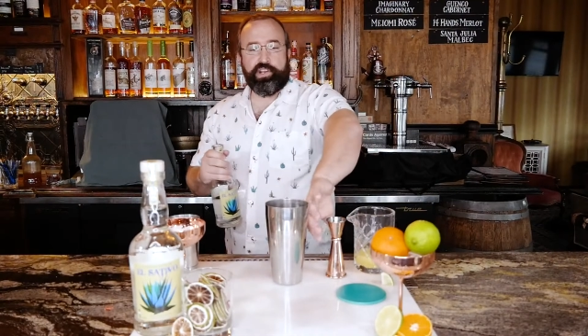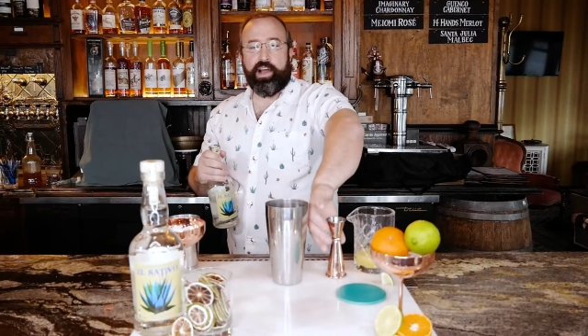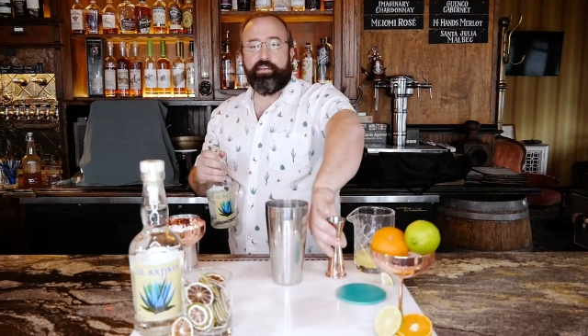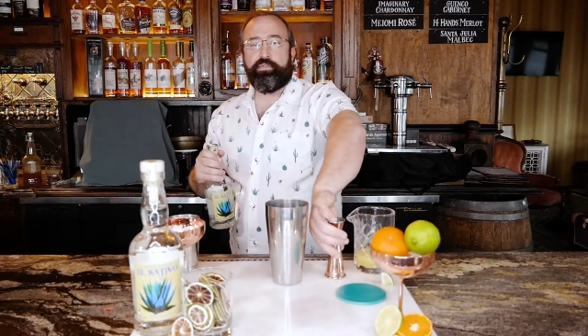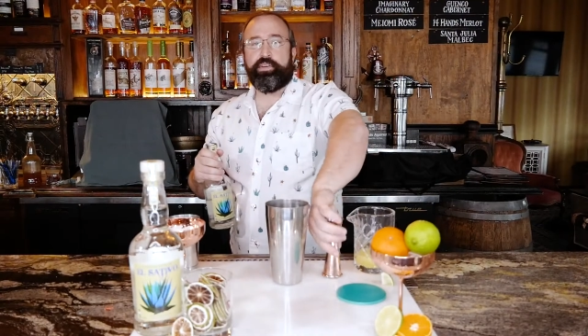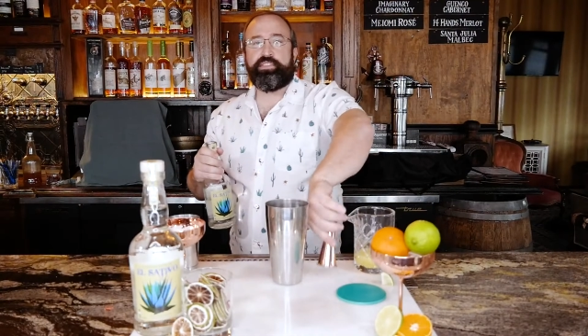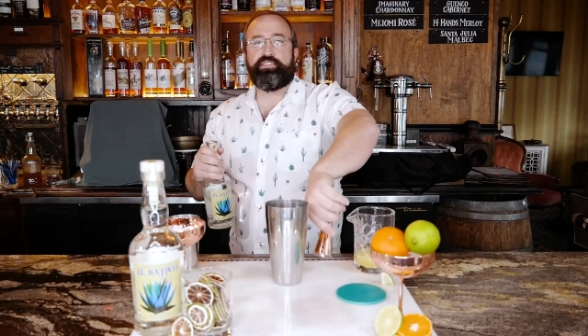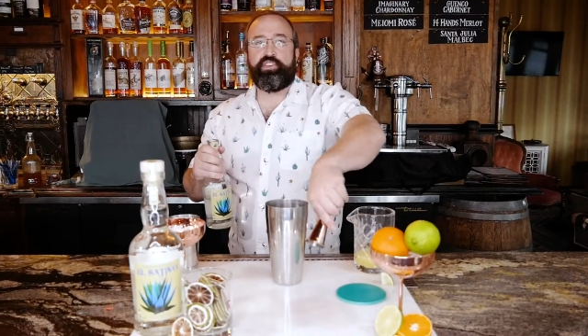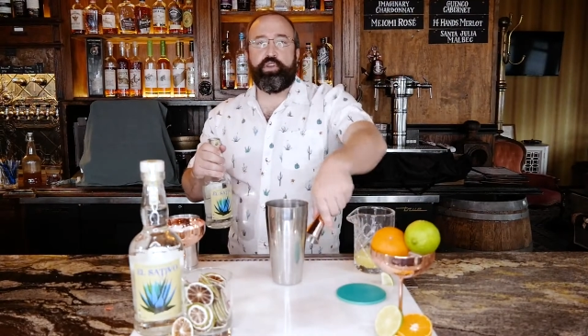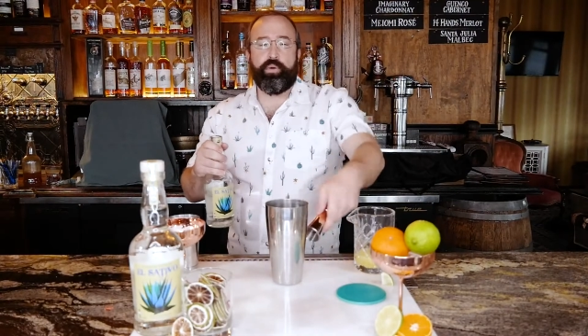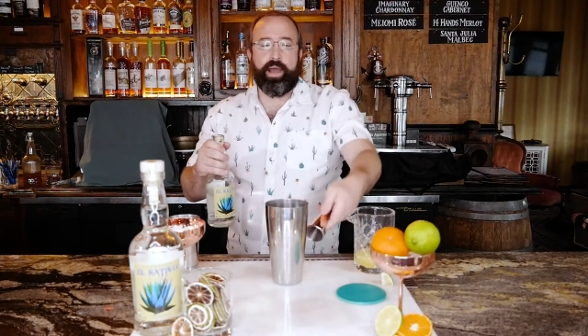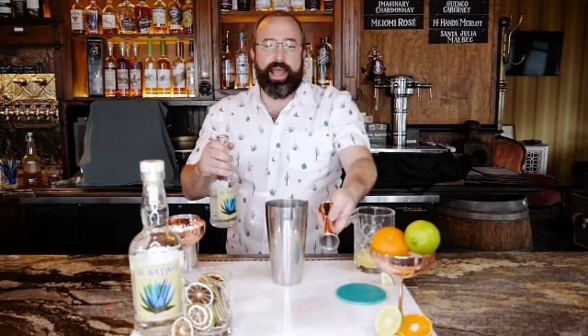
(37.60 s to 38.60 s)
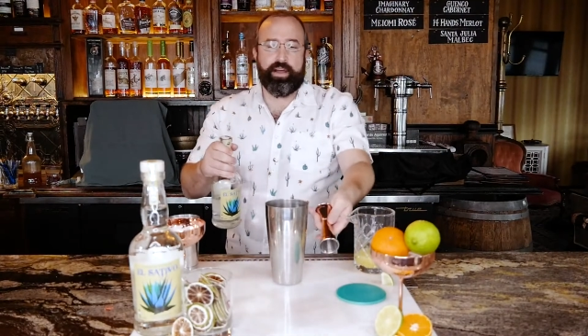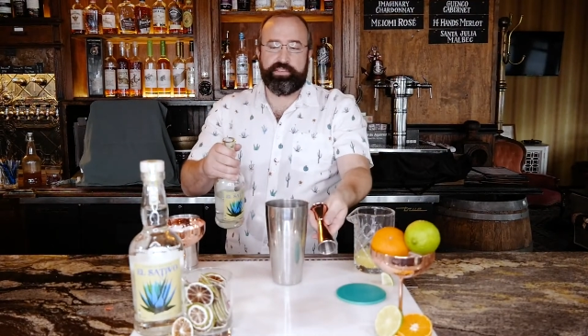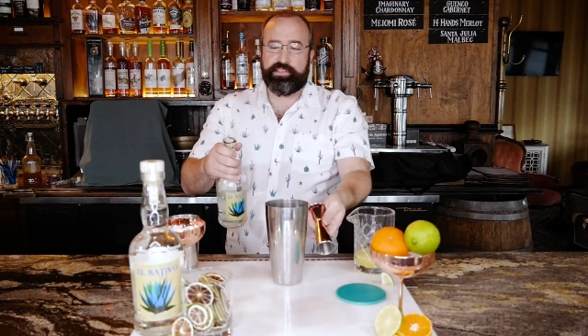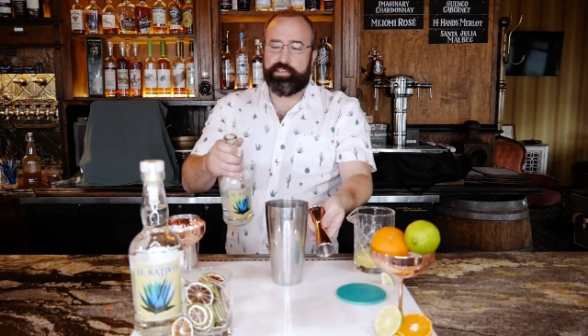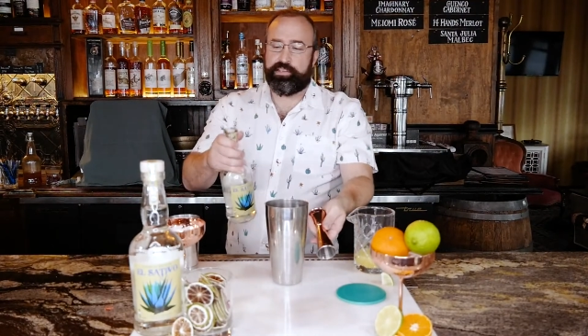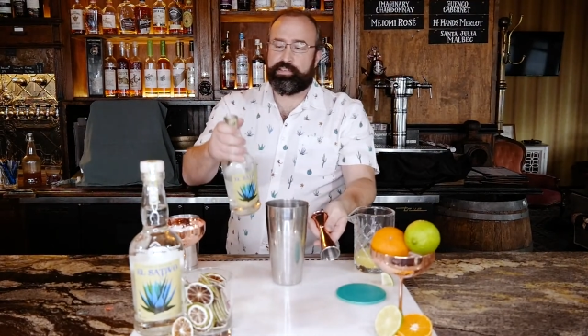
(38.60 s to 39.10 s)
off with 2
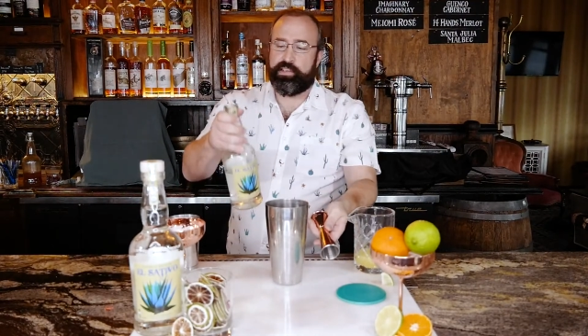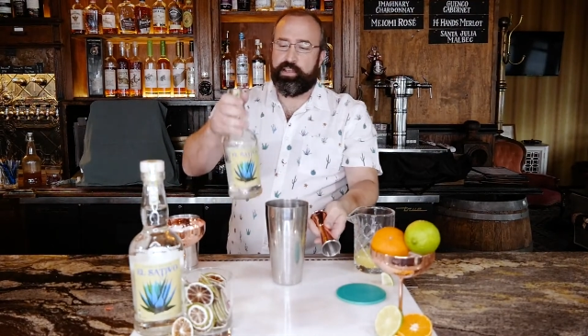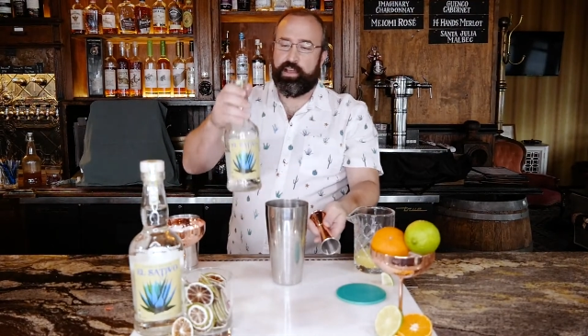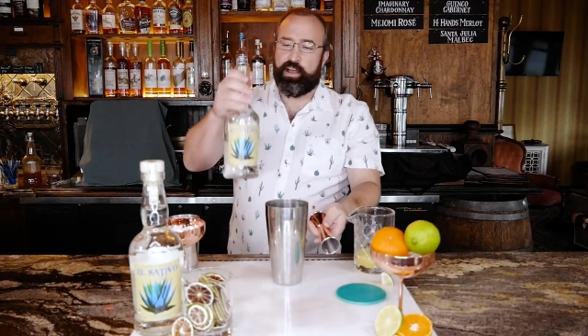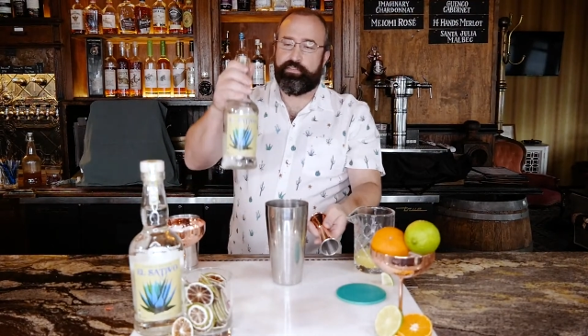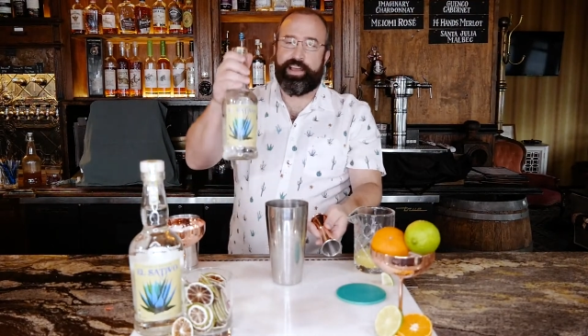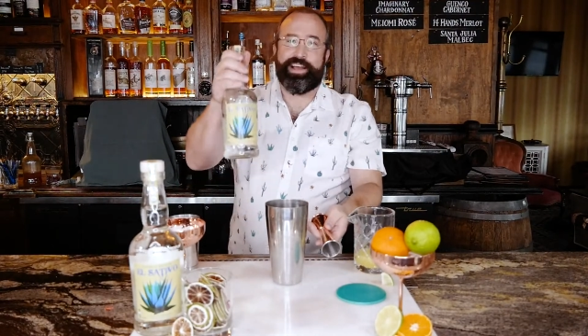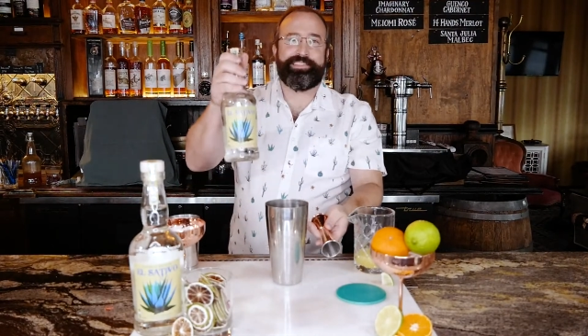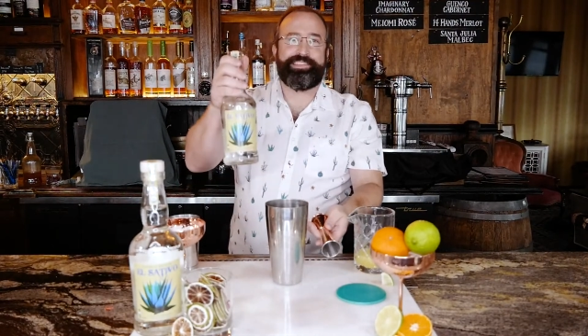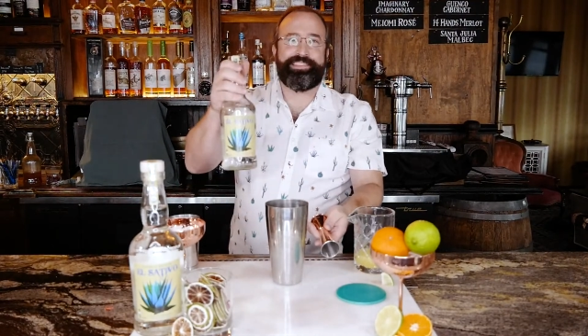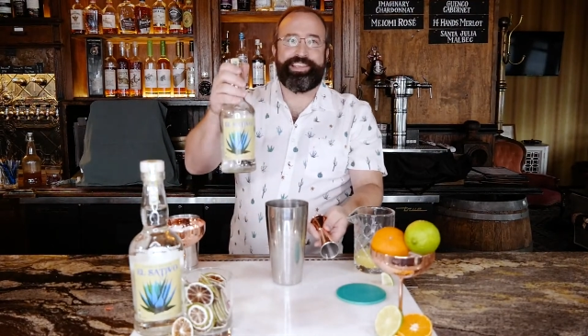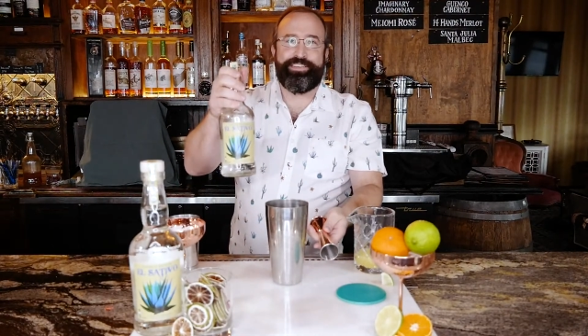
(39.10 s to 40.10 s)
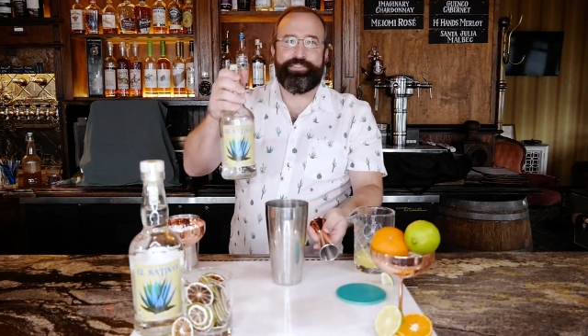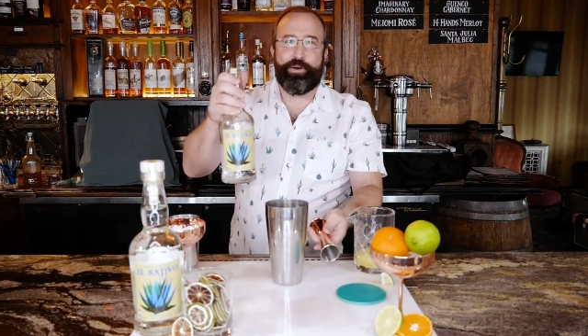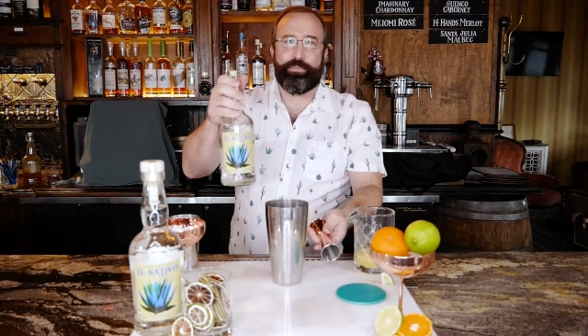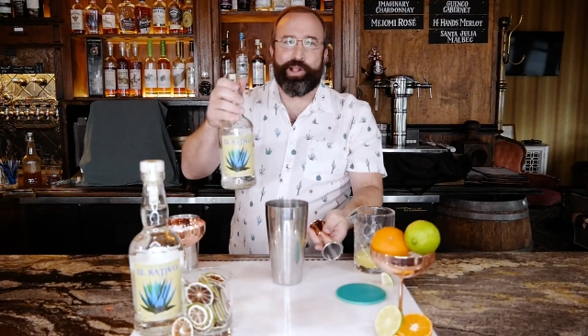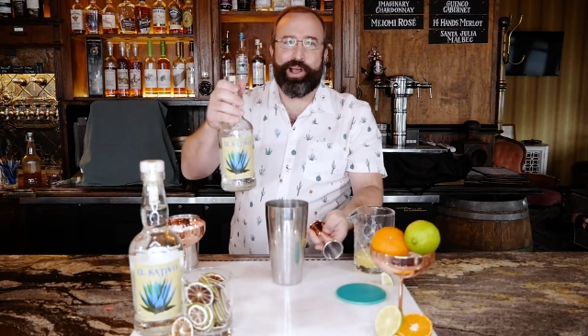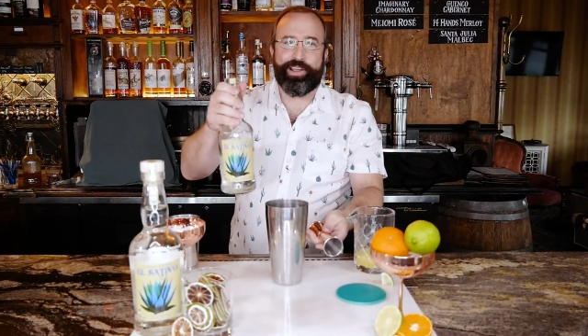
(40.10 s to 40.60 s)
ounces of El Sativo
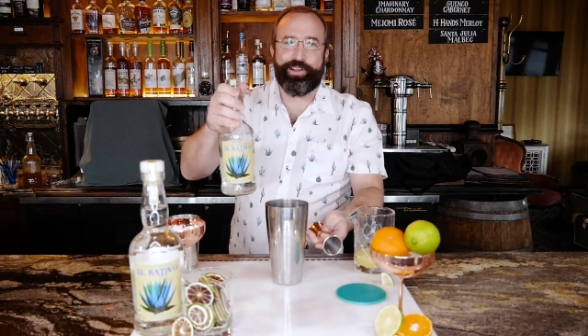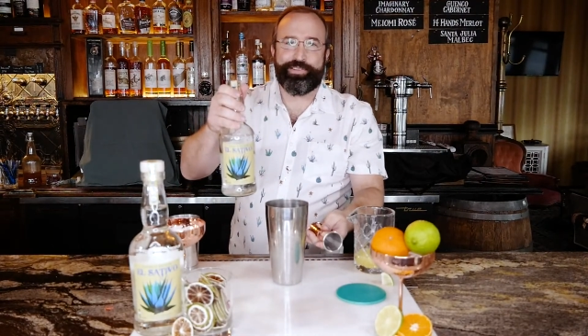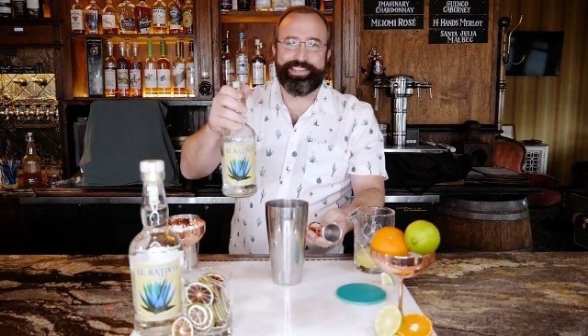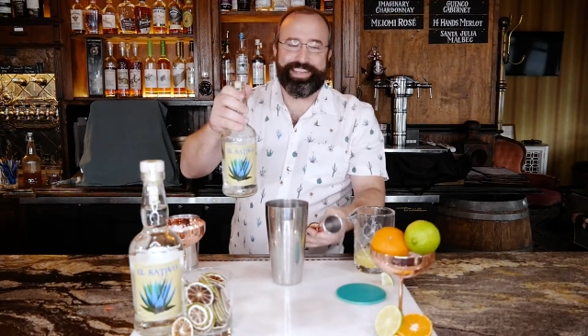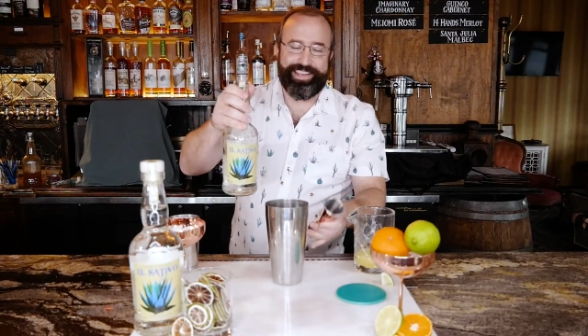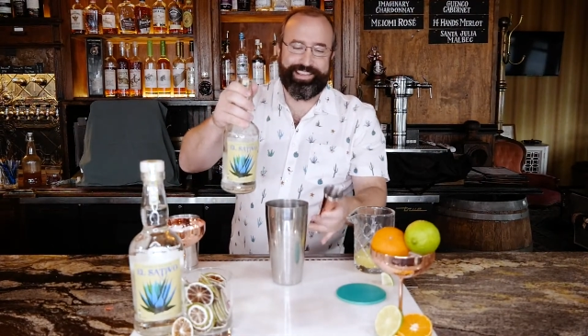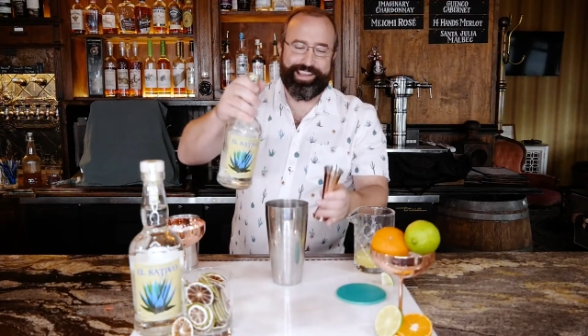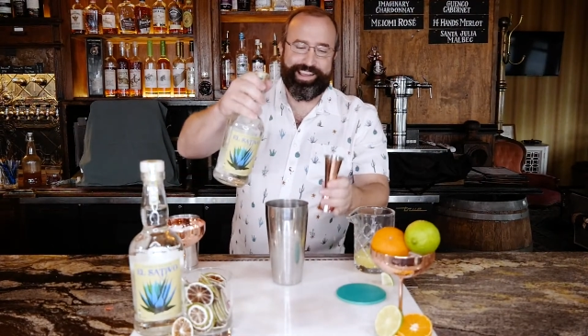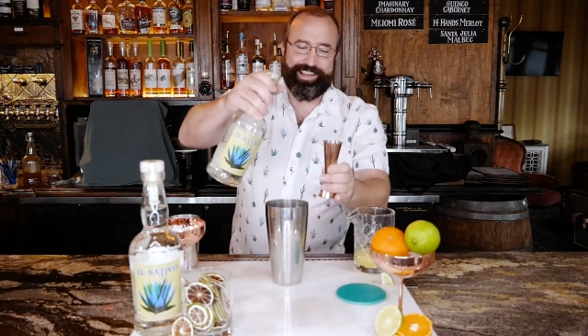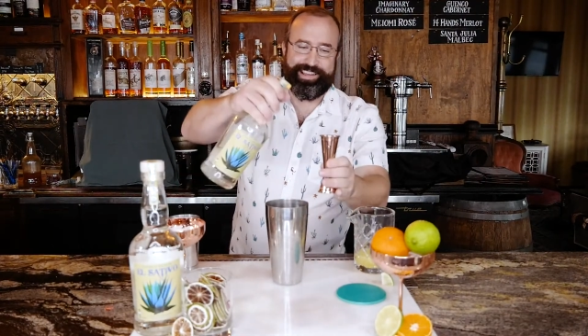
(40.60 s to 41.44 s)
Blanco tequila.